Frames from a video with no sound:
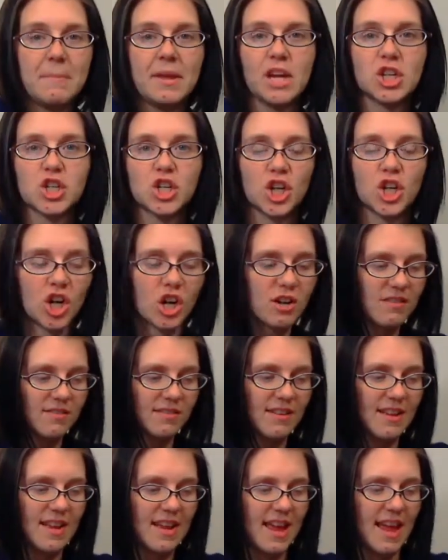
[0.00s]
miniature.
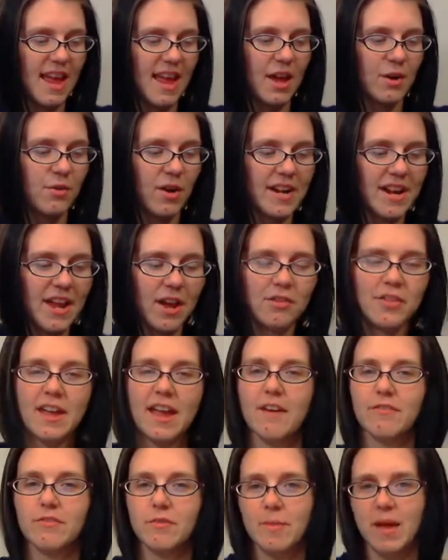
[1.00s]
And right now they
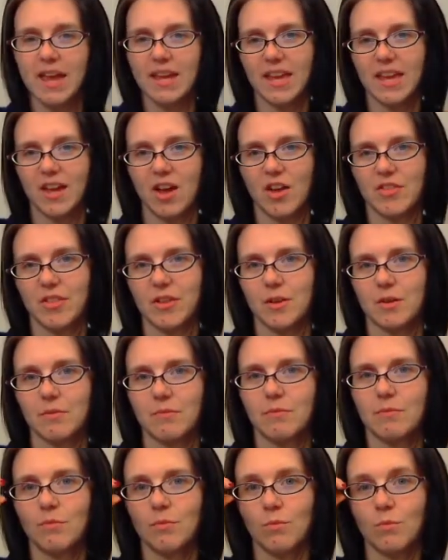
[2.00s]
have them hanging on
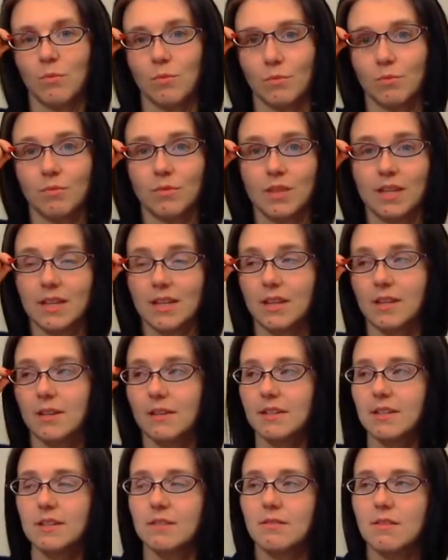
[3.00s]

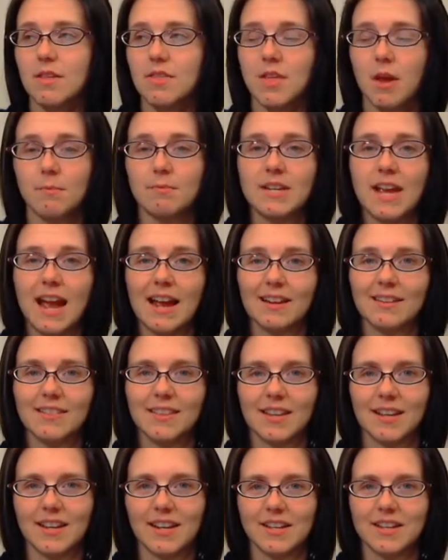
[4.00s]
the thumbtack
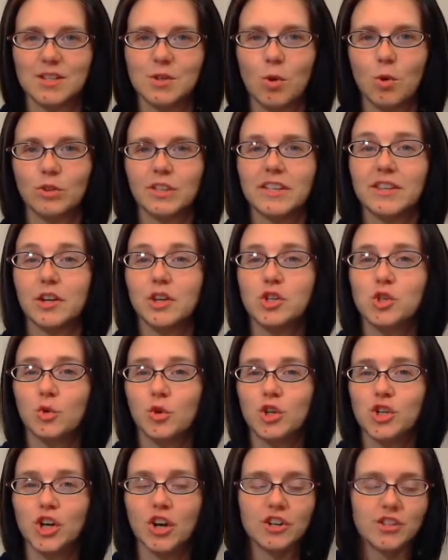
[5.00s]
that is holding their
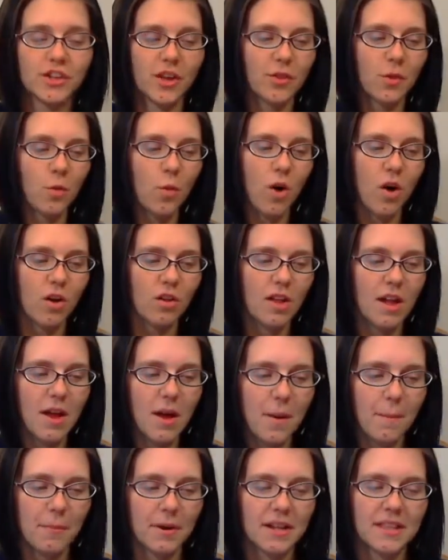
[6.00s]
chore charts on the wall.
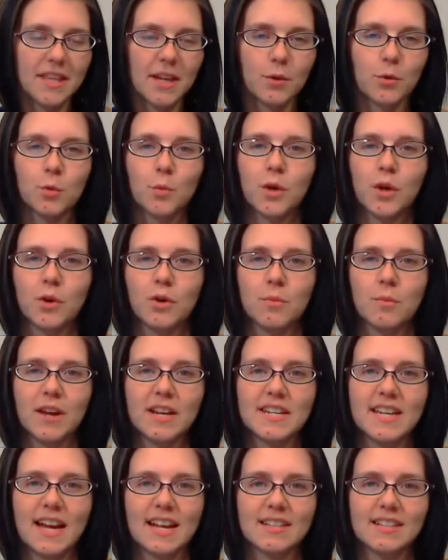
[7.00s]
But I think when we go to
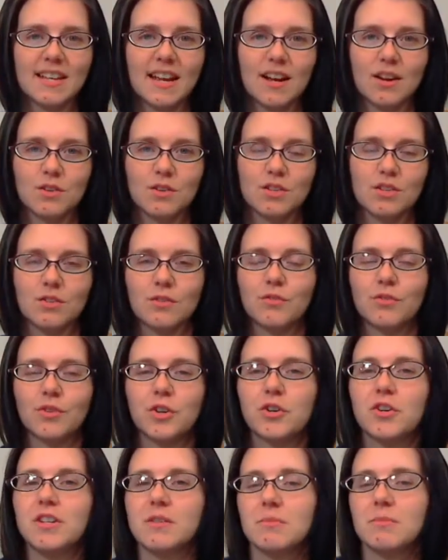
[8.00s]
my dad's house
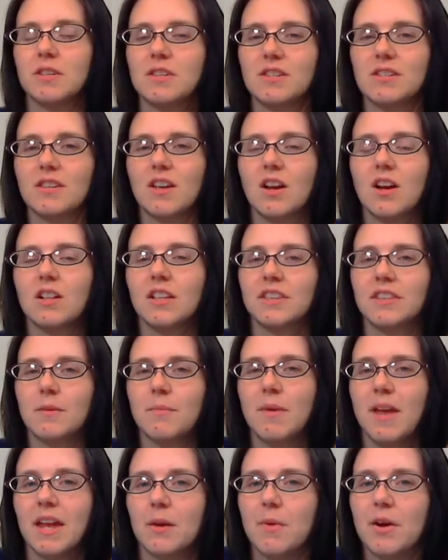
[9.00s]
for Christmas, I'll let
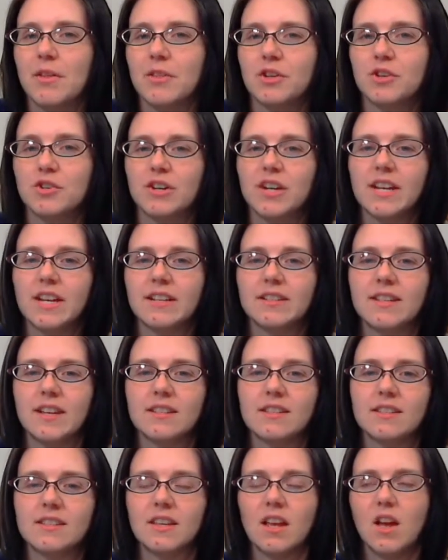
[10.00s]
them hang them on the tree,
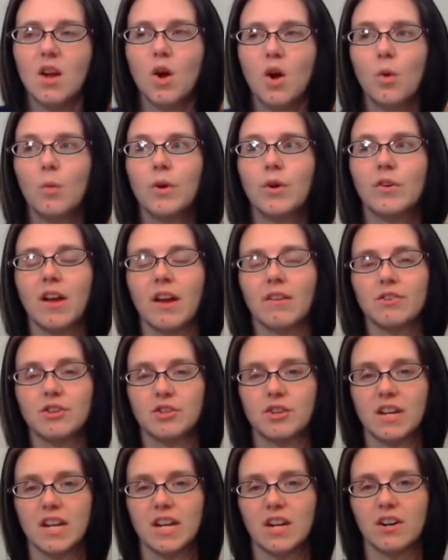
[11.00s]
because we don't have a
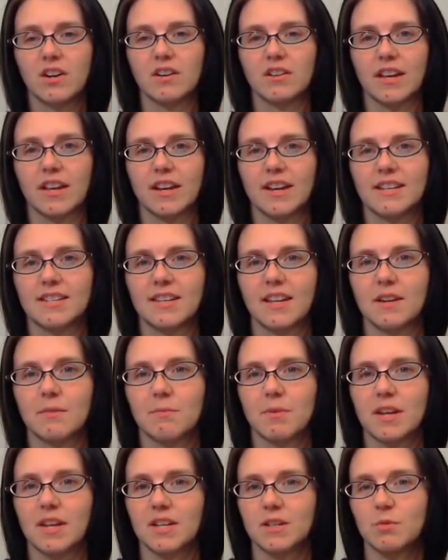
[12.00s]
tree here, like I
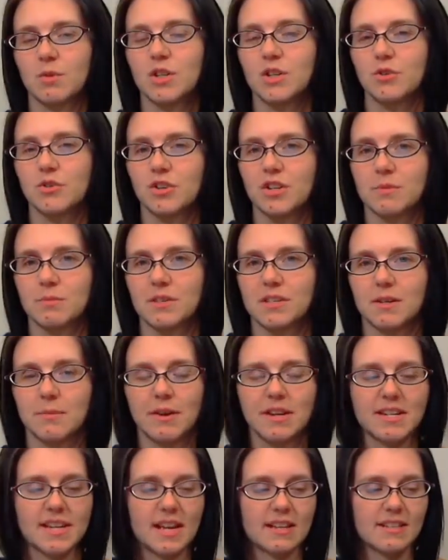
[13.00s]
said, because we do Christmas at
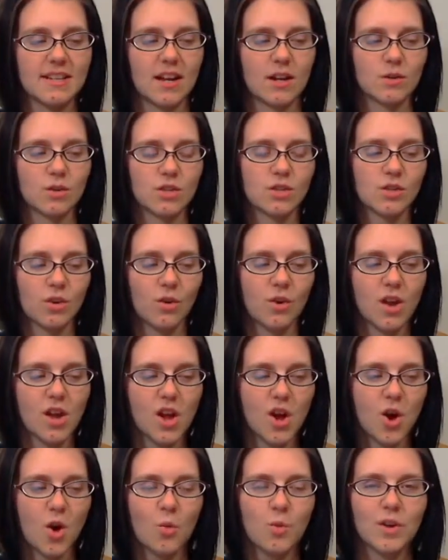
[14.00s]
my dad's house. So
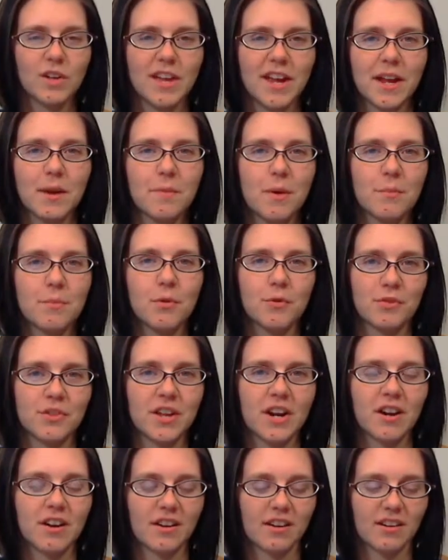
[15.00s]
we'll hang them up over
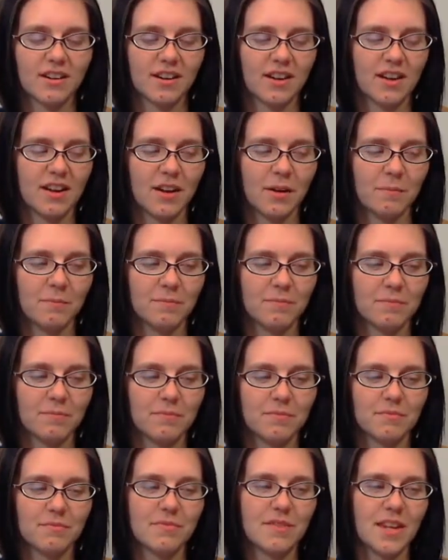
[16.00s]
there, and
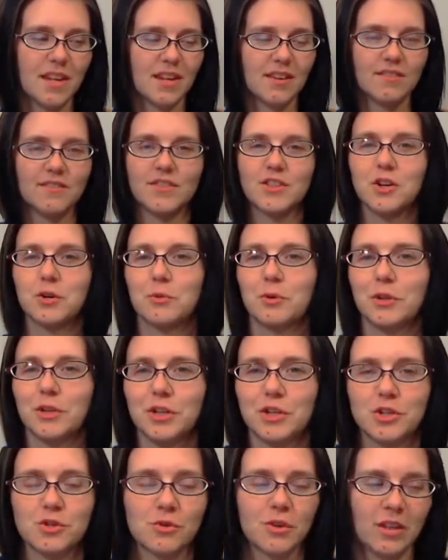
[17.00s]
they're
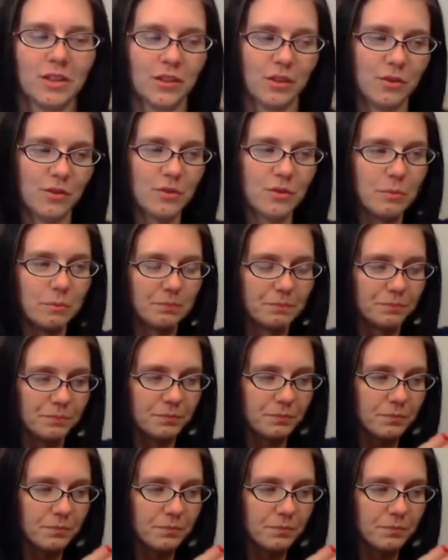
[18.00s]
really enjoying those.